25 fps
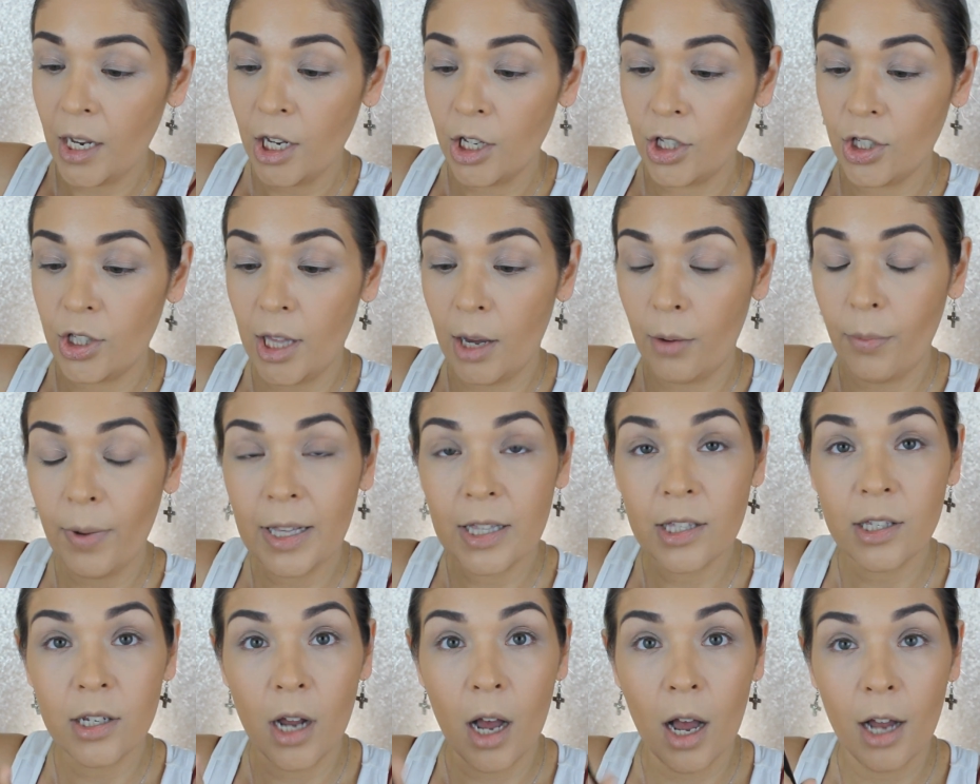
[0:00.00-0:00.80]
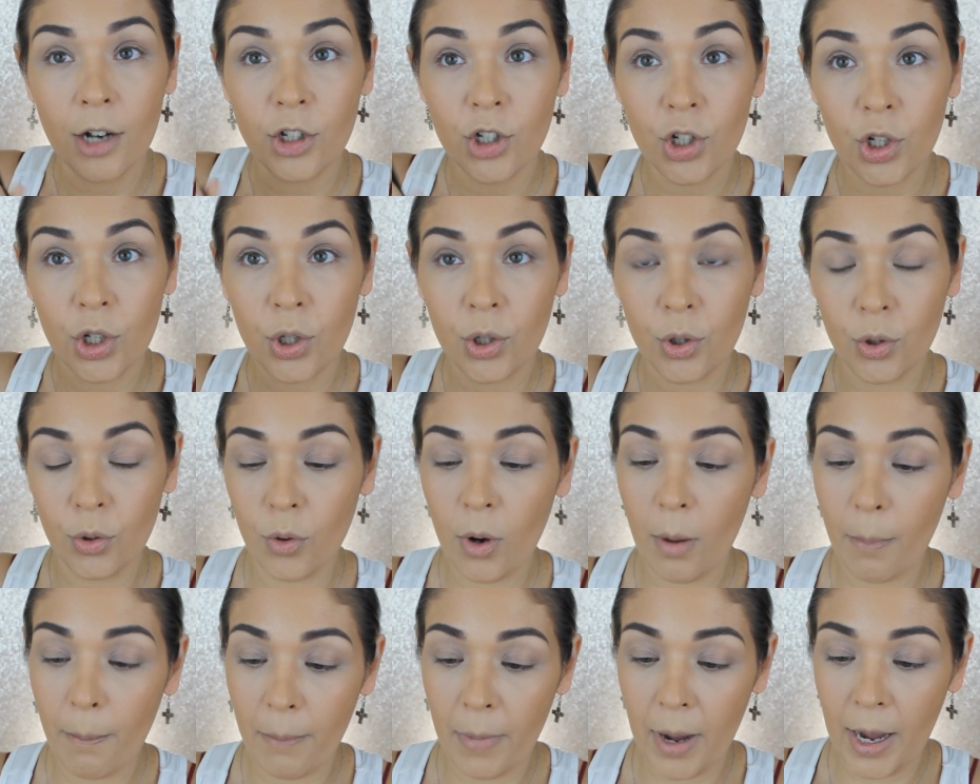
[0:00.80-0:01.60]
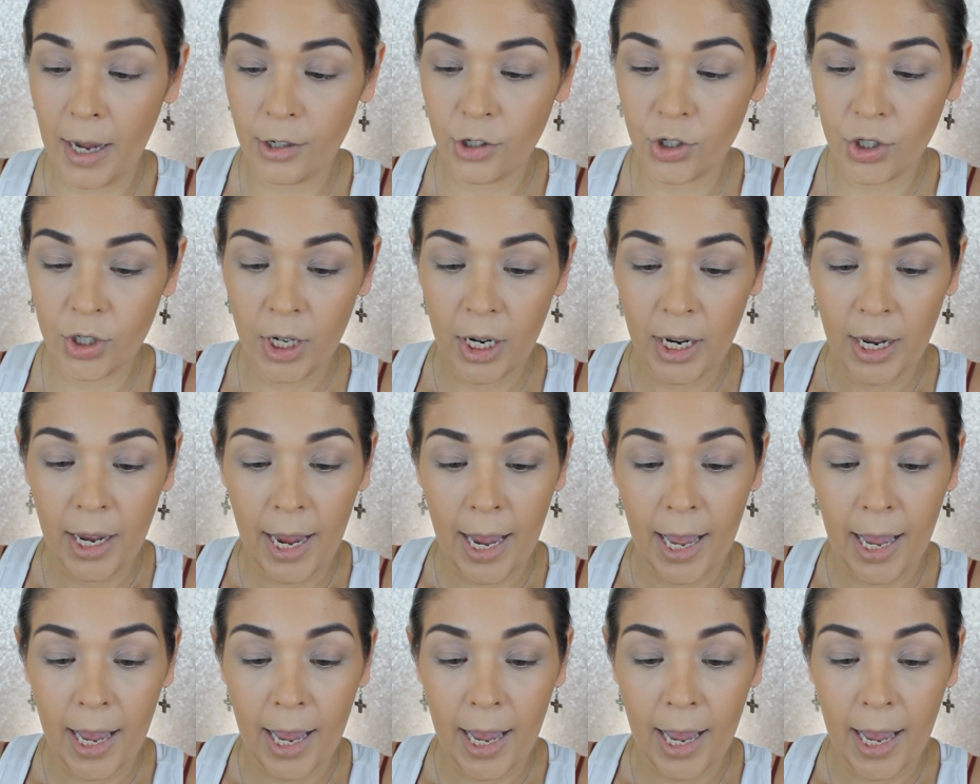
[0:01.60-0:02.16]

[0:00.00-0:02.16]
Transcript: So that way it's not too much